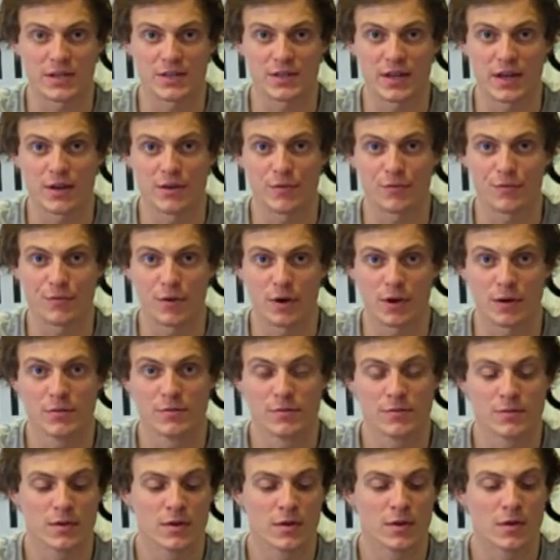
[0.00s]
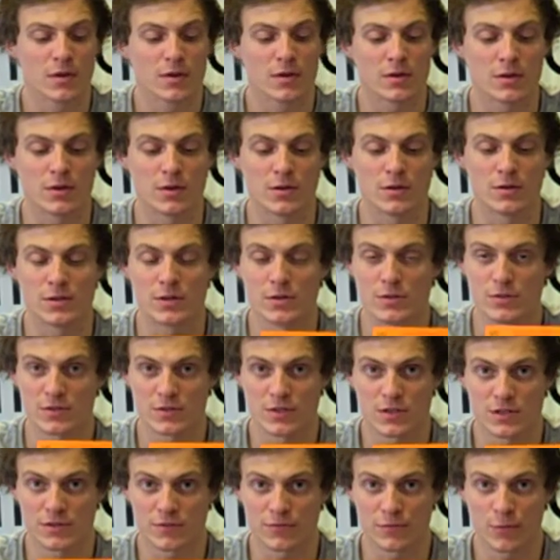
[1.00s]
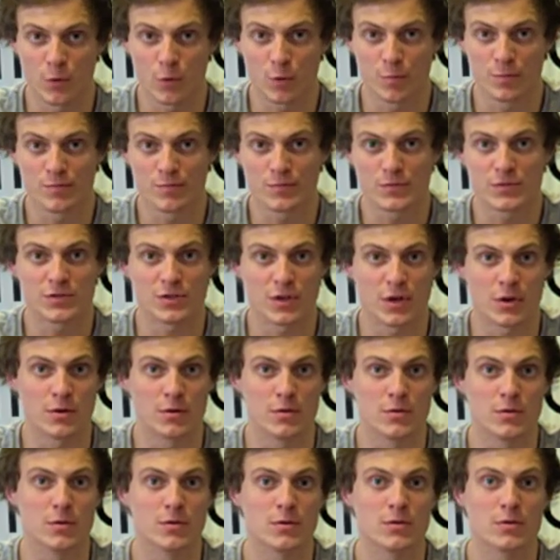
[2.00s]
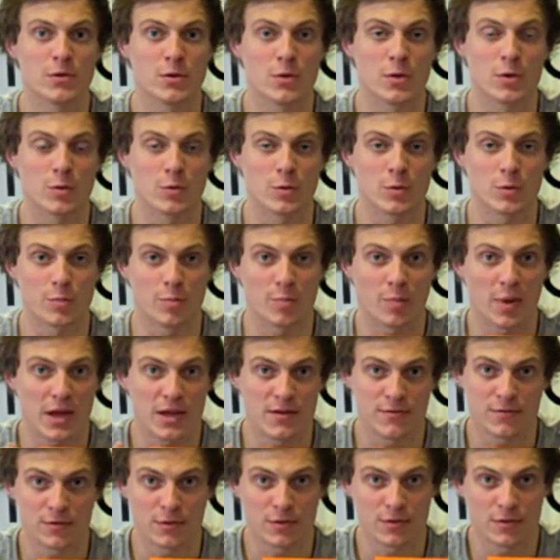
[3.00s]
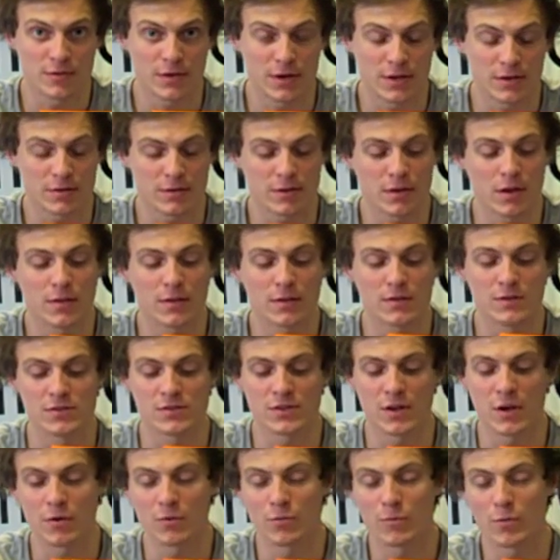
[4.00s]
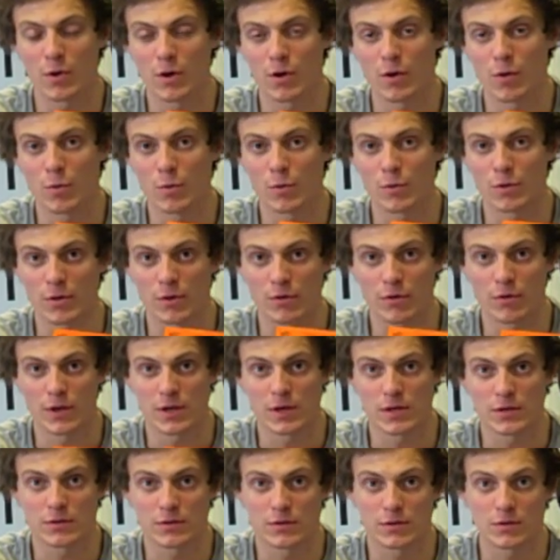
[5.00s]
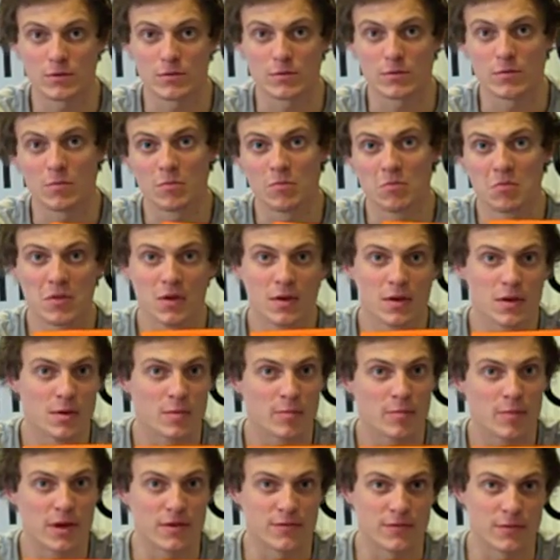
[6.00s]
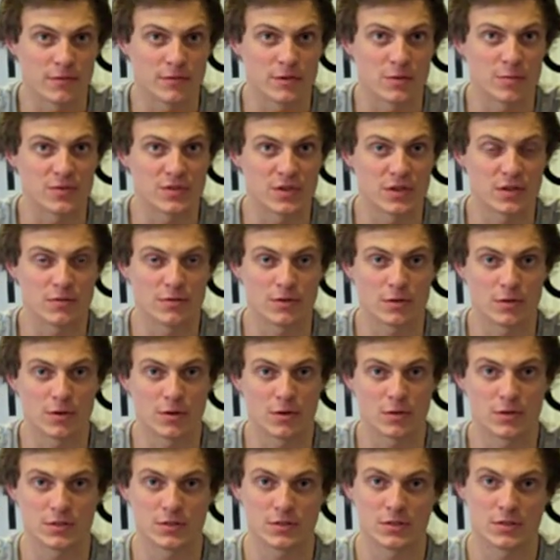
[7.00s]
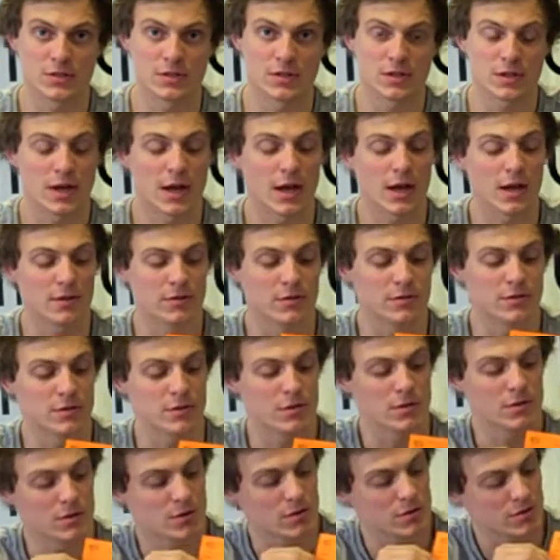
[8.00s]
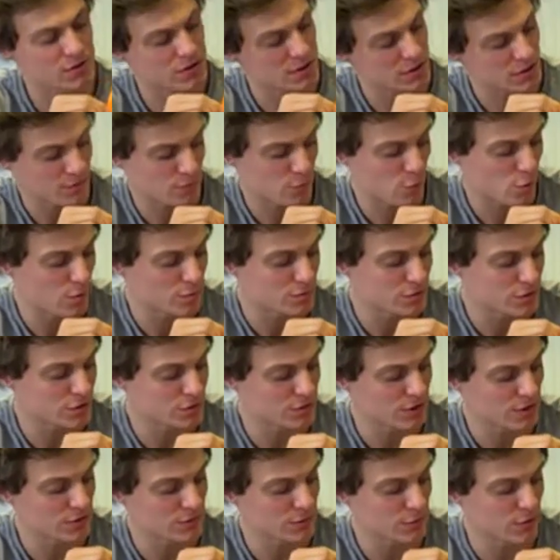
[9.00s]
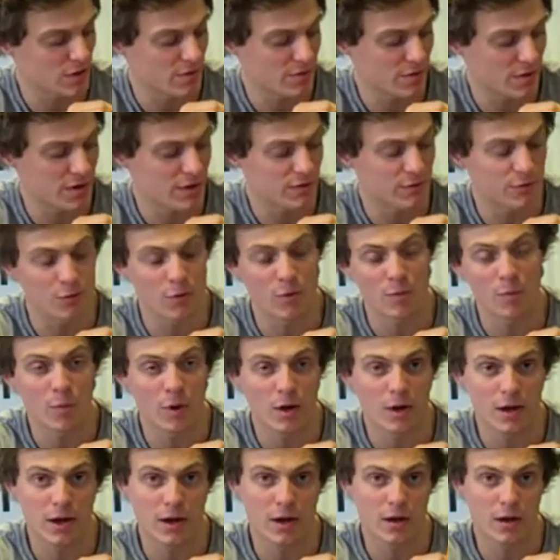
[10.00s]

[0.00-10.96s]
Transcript: Day of Fun. You'd use this form, so Newark would pay for the event and then Southwell would agree to pay 50% of the costs. And you'd use this form to transfer the money from one